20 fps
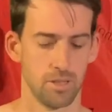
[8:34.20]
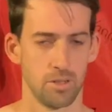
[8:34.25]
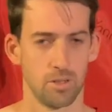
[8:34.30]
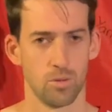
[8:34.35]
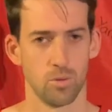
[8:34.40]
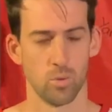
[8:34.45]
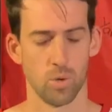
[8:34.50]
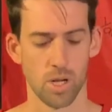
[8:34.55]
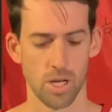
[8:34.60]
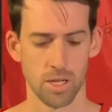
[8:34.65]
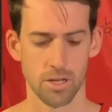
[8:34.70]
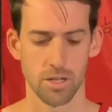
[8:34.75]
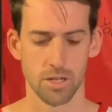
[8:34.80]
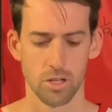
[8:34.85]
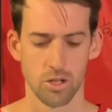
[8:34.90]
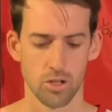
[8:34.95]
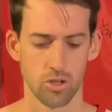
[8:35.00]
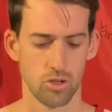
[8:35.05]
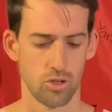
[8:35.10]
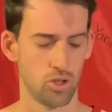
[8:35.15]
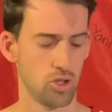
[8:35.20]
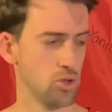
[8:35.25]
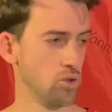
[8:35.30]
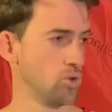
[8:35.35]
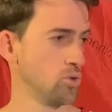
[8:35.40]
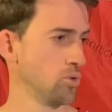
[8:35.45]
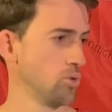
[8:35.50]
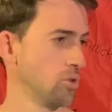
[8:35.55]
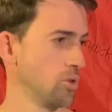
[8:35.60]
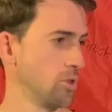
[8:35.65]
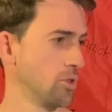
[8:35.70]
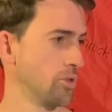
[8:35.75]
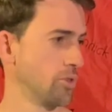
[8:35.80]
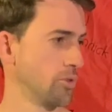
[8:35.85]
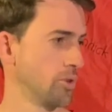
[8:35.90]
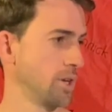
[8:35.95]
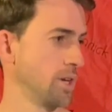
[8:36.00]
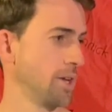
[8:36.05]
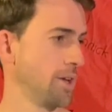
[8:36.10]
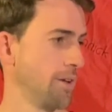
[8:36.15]
1, 2,
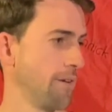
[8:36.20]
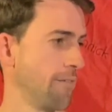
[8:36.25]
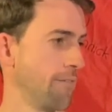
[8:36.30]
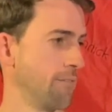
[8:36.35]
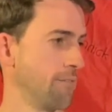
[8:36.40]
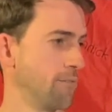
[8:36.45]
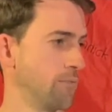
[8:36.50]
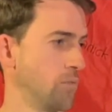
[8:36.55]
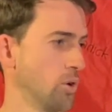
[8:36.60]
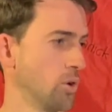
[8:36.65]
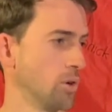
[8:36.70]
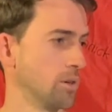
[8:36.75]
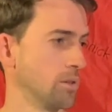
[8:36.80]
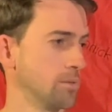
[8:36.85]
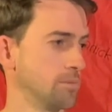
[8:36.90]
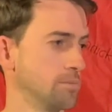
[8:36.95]
3, 4.